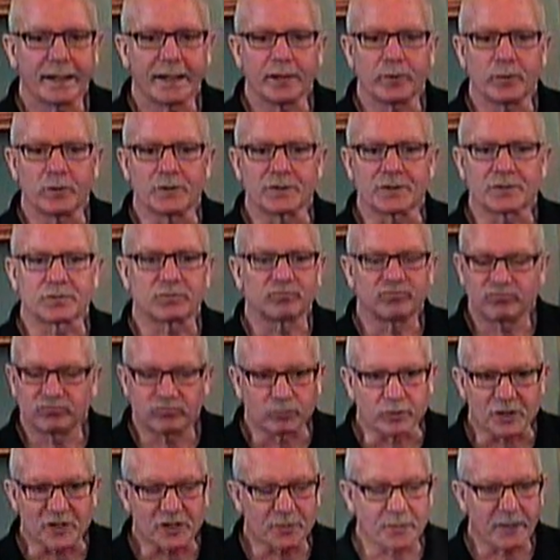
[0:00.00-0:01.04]
He was
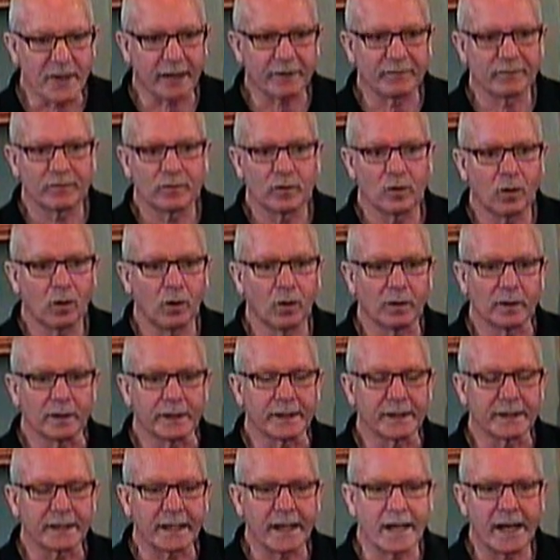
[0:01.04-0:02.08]

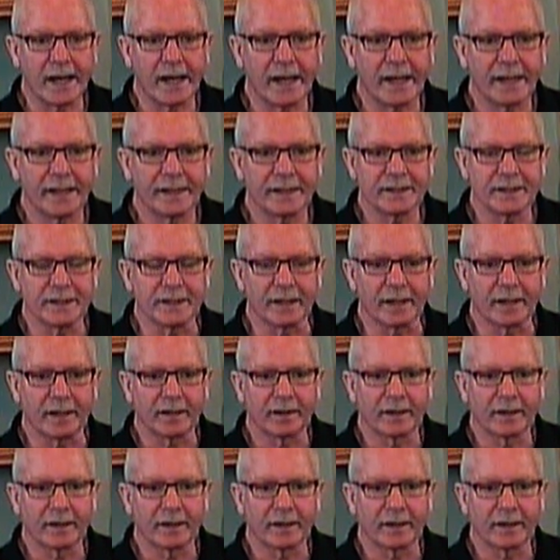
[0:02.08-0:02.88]
respectful, kind,